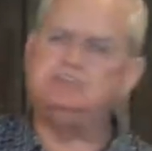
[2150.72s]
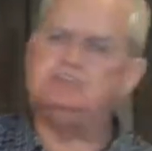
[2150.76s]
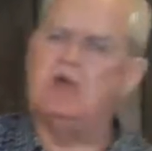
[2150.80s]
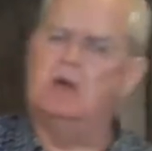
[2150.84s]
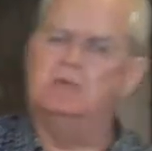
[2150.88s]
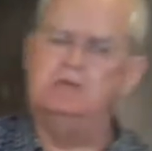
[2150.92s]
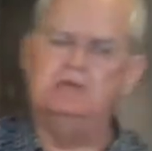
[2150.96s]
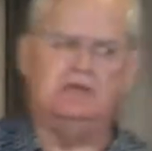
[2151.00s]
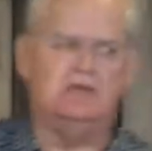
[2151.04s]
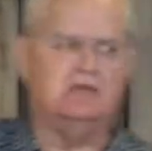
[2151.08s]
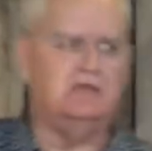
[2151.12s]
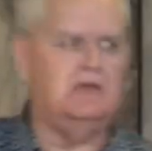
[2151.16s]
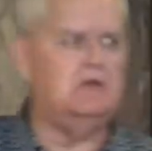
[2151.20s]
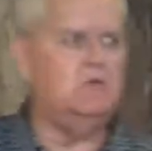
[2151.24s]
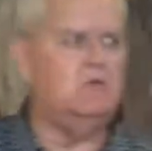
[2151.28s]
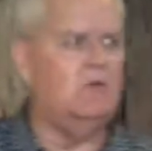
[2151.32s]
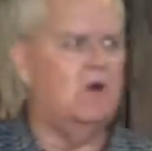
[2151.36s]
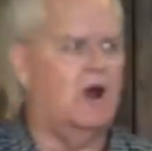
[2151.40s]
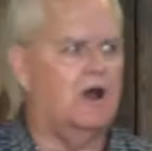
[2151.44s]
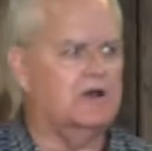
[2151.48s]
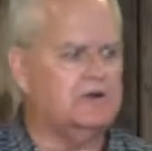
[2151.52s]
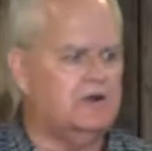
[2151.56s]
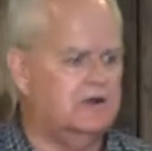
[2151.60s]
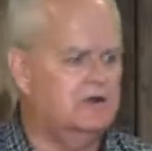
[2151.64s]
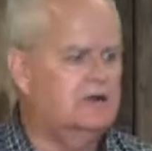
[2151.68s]
coming to get
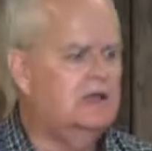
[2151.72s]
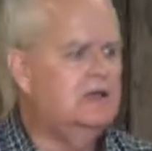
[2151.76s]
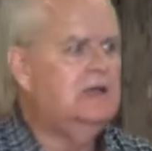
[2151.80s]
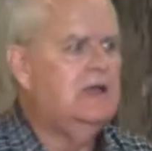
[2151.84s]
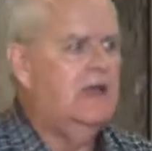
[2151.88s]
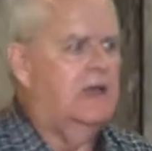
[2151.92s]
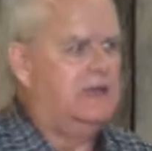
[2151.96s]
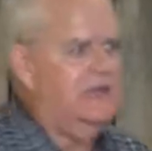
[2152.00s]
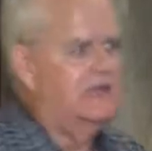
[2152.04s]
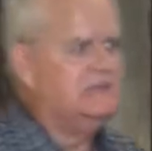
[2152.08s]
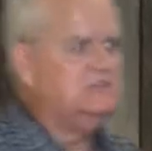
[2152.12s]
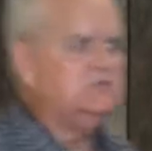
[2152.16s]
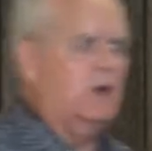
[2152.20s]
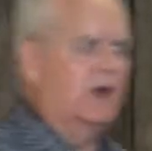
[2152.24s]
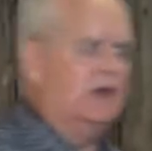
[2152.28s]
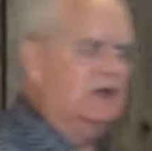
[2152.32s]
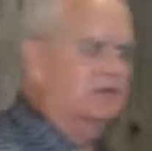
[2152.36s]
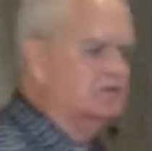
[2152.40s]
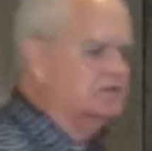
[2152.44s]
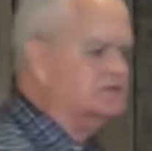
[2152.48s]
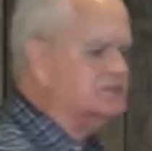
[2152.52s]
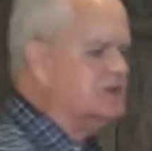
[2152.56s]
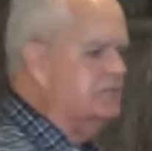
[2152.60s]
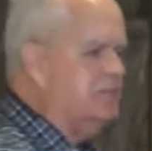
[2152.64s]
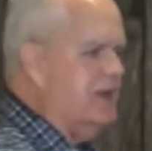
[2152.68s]
water, and he's waiting
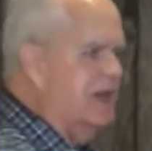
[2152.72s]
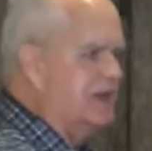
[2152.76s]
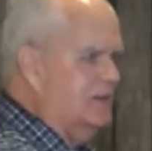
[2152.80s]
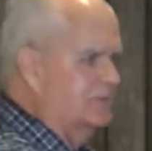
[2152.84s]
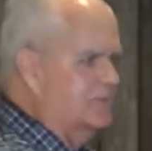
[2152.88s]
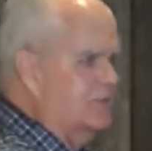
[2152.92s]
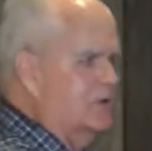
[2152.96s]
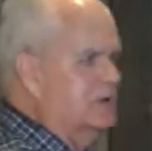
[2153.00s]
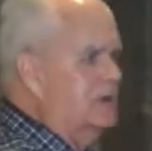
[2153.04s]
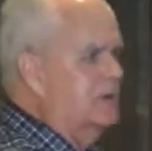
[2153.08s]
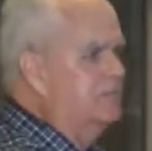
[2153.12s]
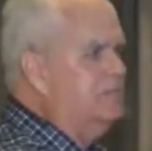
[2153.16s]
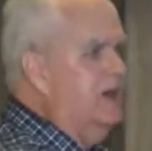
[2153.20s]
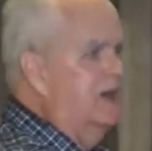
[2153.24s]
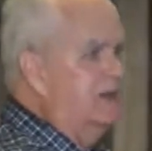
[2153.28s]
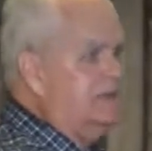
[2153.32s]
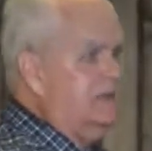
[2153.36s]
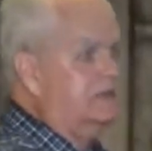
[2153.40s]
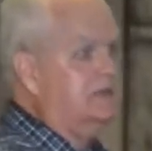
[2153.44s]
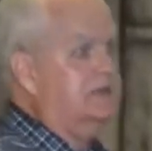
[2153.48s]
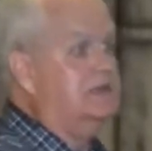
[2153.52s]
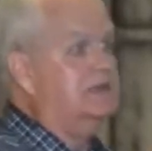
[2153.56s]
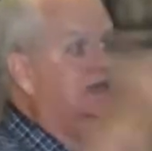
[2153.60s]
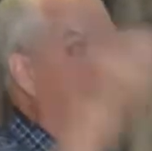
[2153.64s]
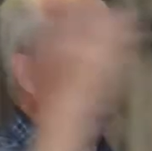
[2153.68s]
for somebody to bring a bucket
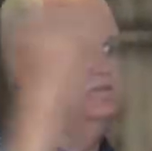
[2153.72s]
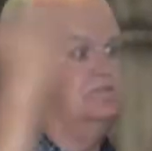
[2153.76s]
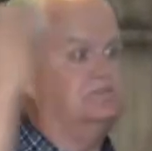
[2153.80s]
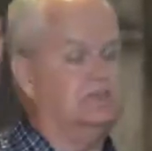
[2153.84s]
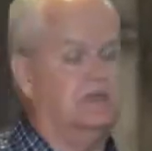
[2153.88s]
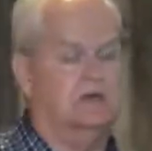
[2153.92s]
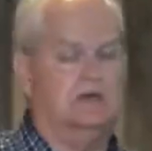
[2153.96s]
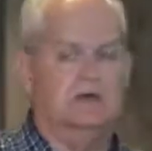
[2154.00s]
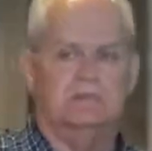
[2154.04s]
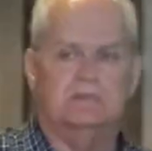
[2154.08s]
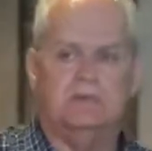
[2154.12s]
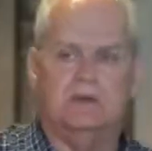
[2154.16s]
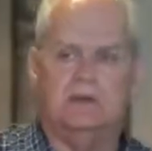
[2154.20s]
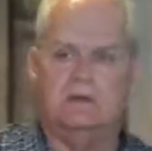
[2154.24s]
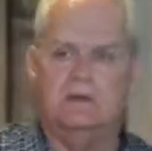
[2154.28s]
to get him some.